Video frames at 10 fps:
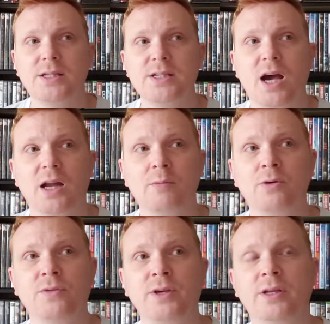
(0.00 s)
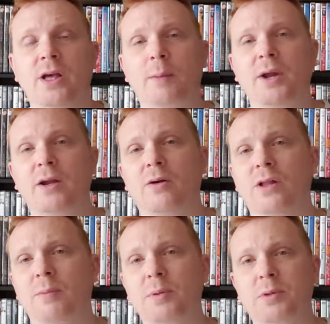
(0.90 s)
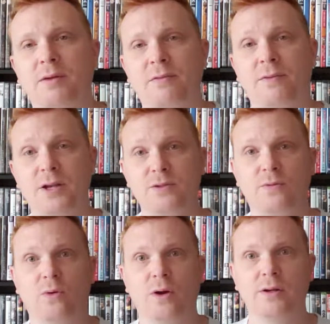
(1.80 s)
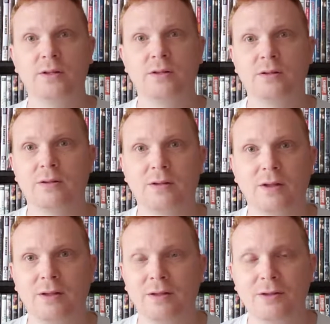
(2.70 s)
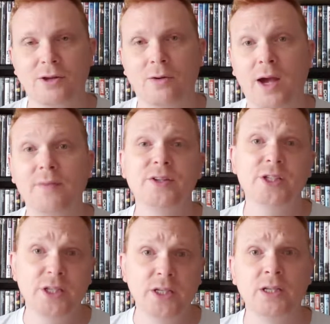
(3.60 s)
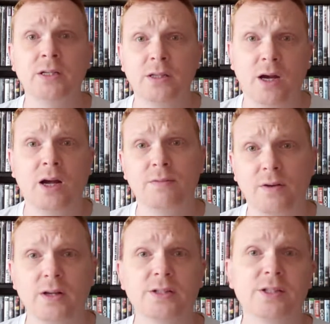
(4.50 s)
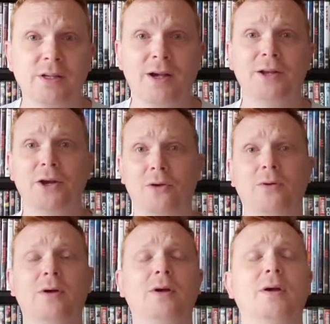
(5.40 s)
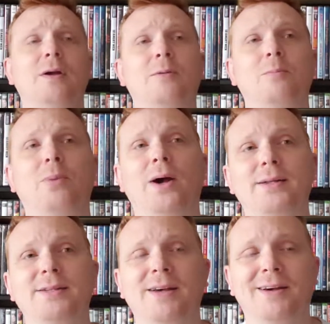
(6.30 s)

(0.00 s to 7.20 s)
not a movie. I mean, I know a lot of people have affection for it, and I've seen Hot Fuzz. I know, but